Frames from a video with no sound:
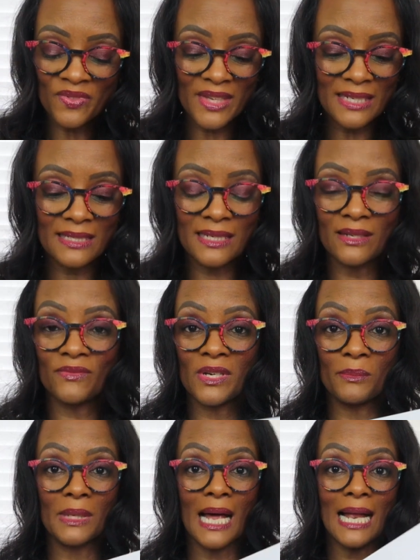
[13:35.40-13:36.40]
This Give
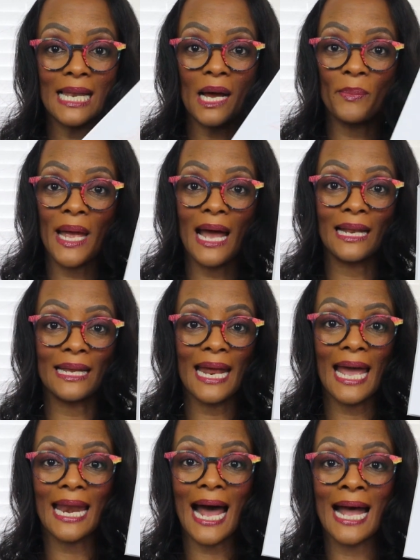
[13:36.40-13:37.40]
Them Lala palette,
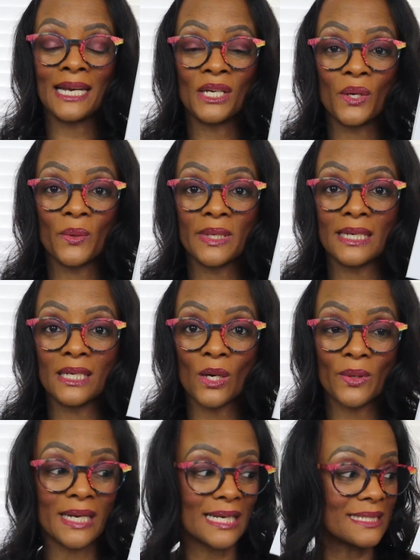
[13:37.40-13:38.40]
had I known it
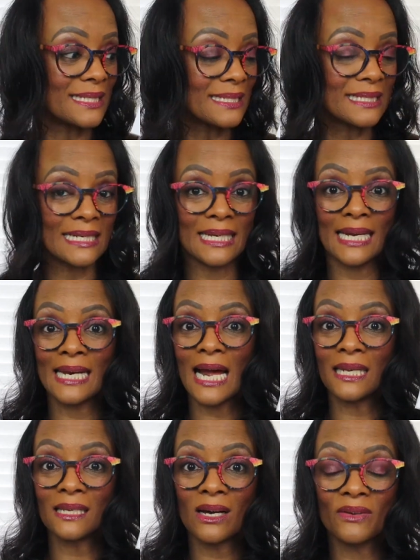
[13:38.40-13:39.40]
existed and
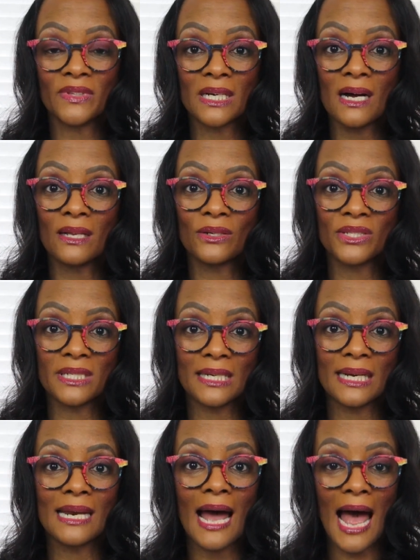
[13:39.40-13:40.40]
I love the colors
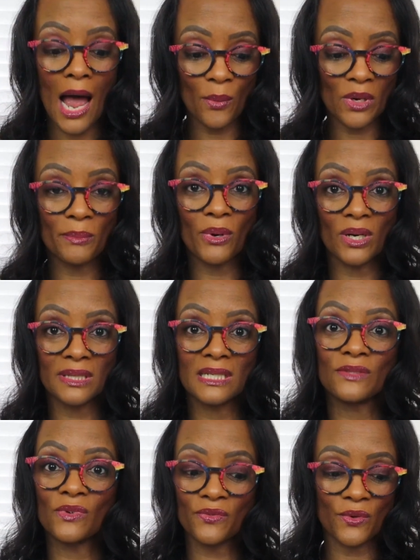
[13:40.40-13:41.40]
in it, I would have bought
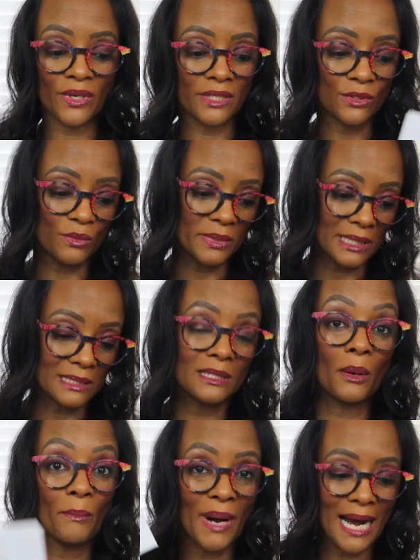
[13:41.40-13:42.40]
this for $42
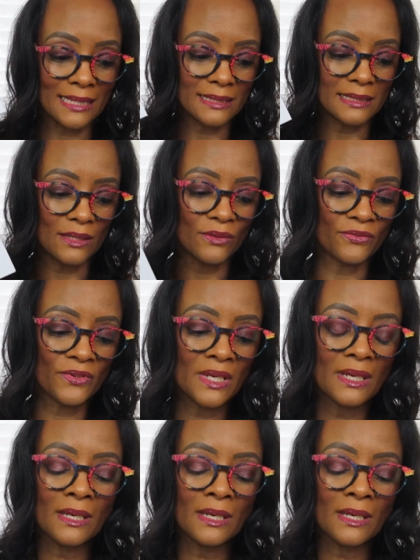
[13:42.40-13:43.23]
by itself.